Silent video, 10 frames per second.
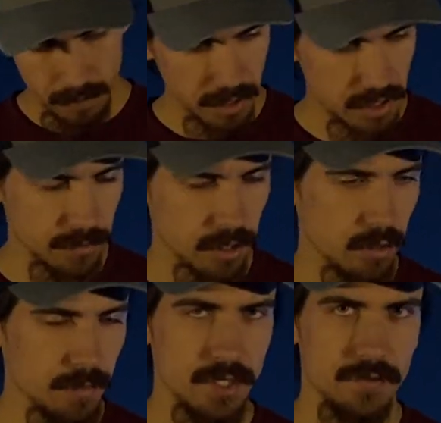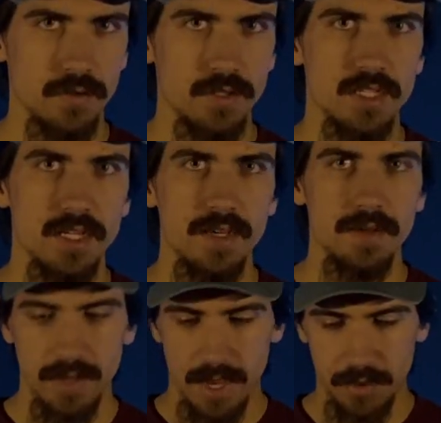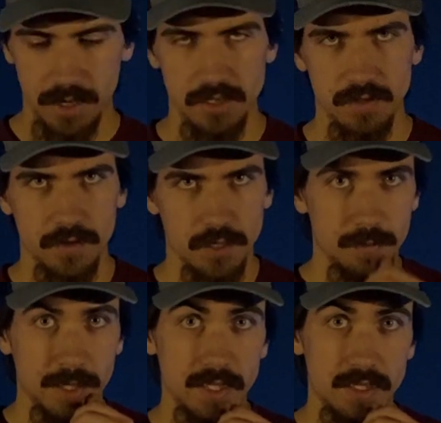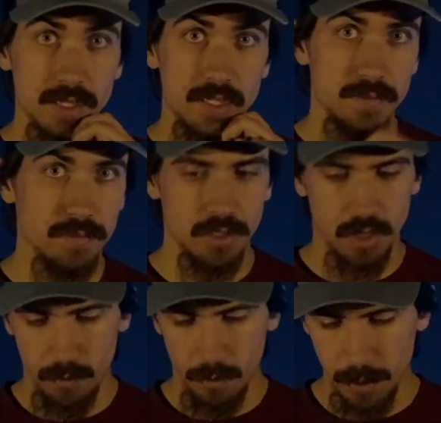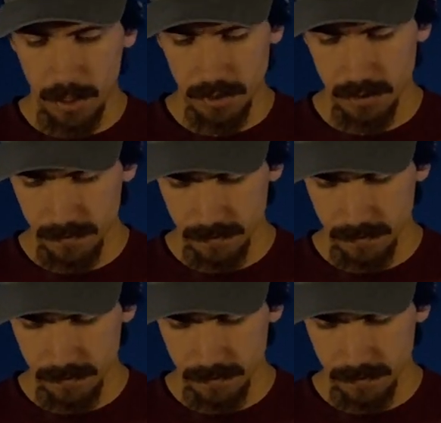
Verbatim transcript: might seem a little bit difficult to see how that is at first, because this is a hardware product.